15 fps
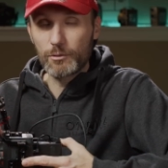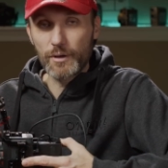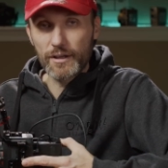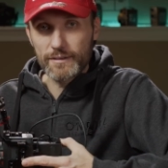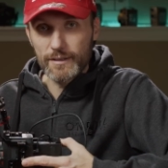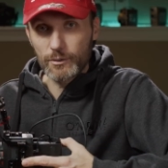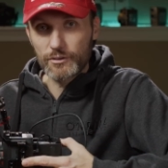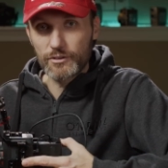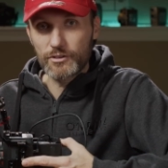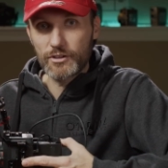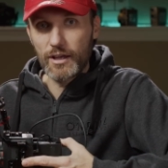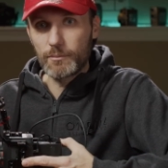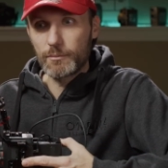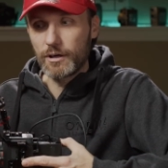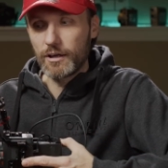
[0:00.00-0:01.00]
rigged out this
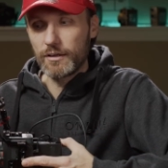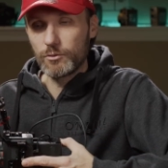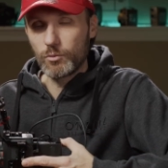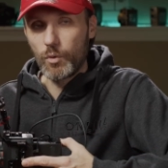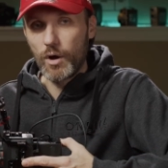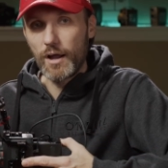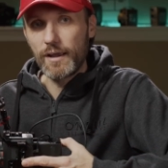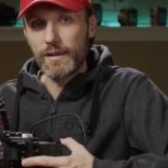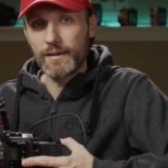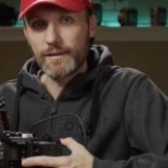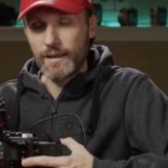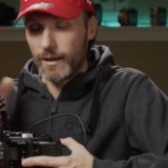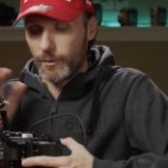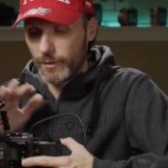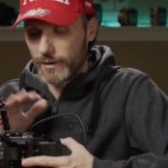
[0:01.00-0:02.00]
camera and why, and
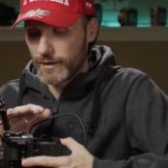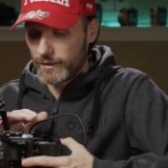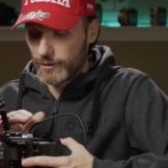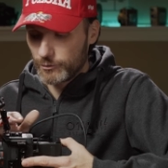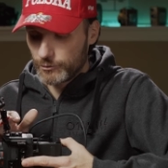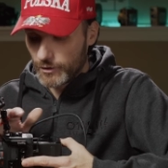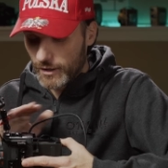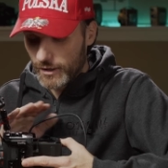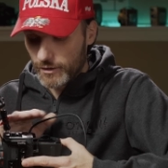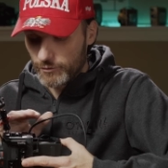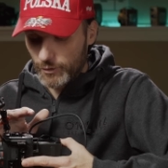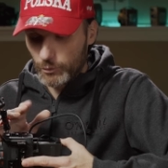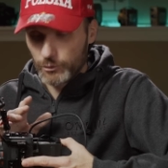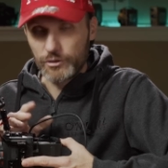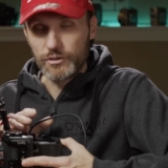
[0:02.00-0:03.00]
how I kind of
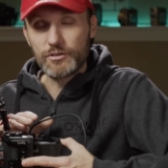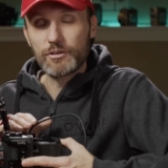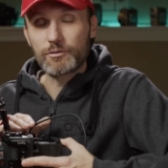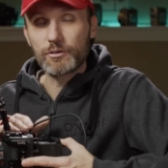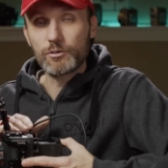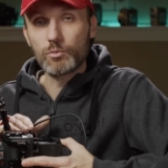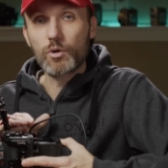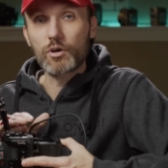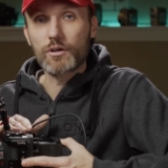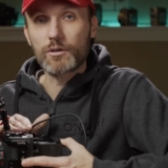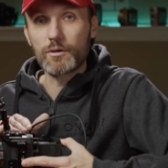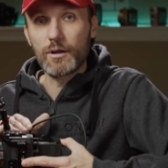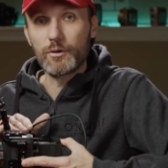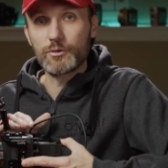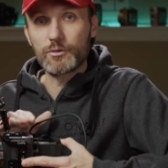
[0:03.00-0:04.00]
found these different
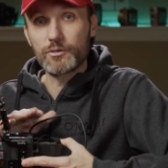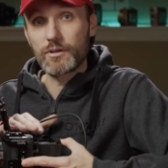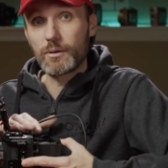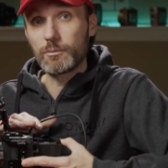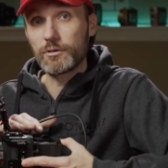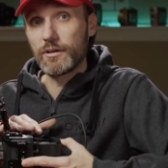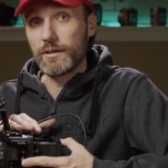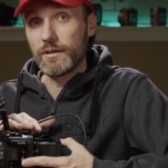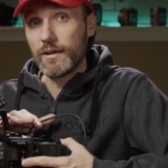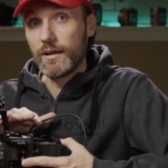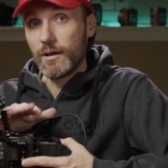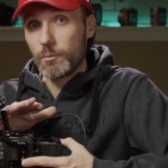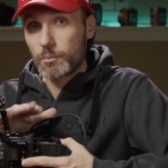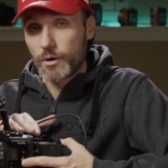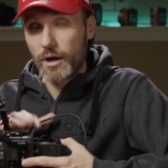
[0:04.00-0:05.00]
workarounds to some of the
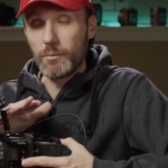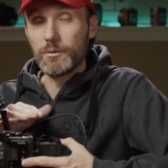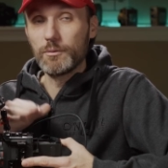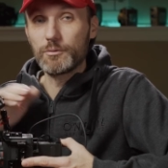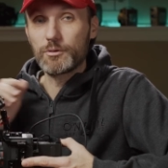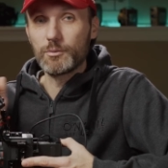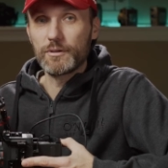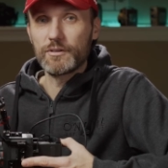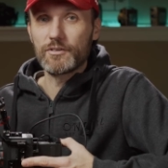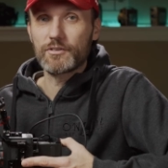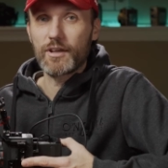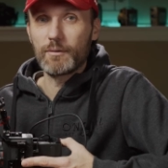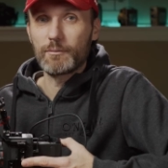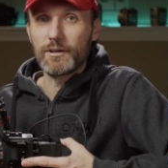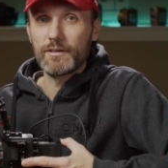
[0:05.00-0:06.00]
problems with this
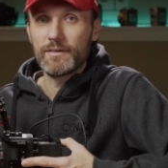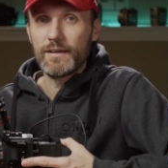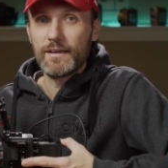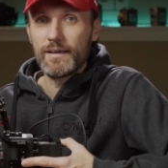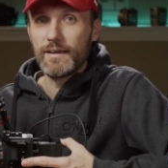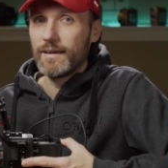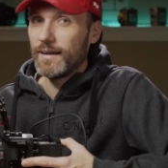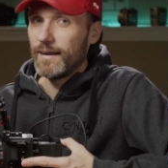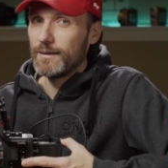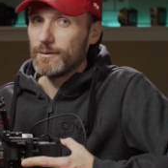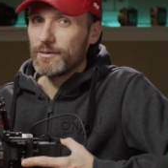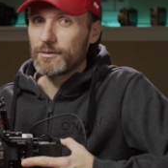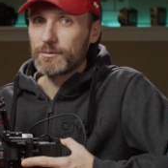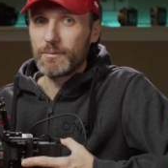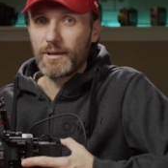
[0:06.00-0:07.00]
camera.
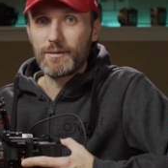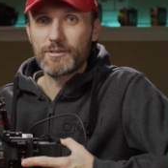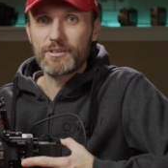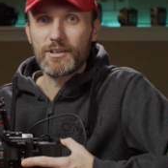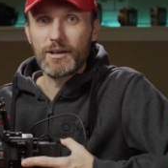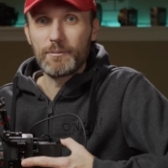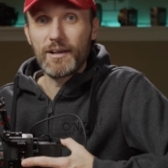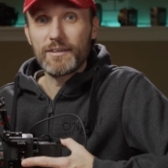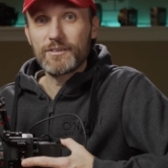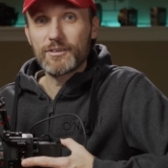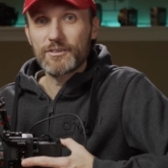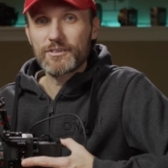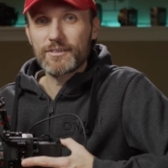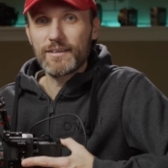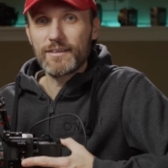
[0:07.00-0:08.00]
Anyways, my name is Tom
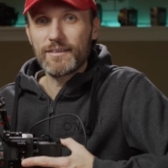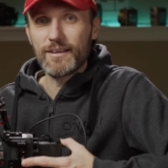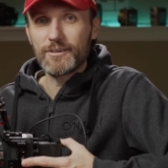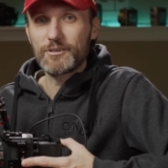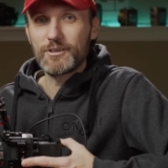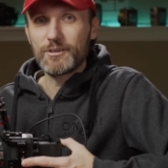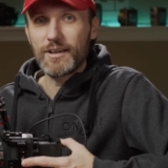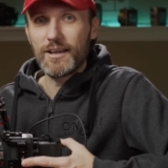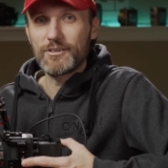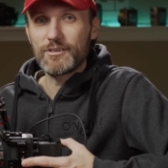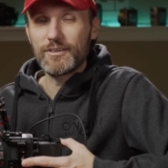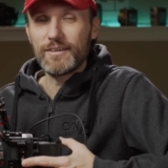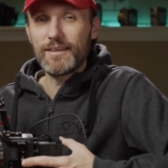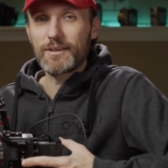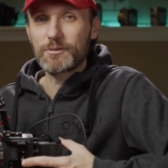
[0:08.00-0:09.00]
Antos, and I'll see you guys
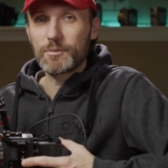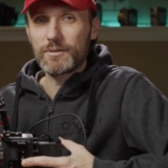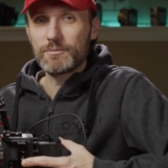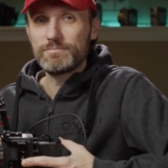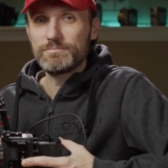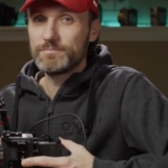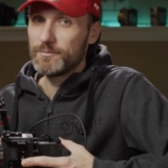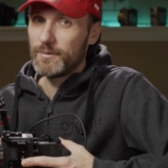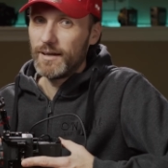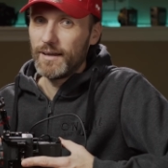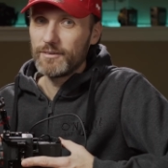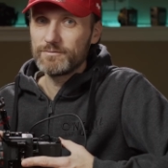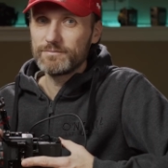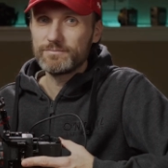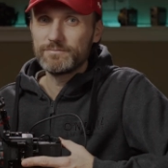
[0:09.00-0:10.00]
in the next one.
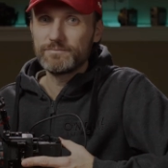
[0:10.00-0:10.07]
Bye!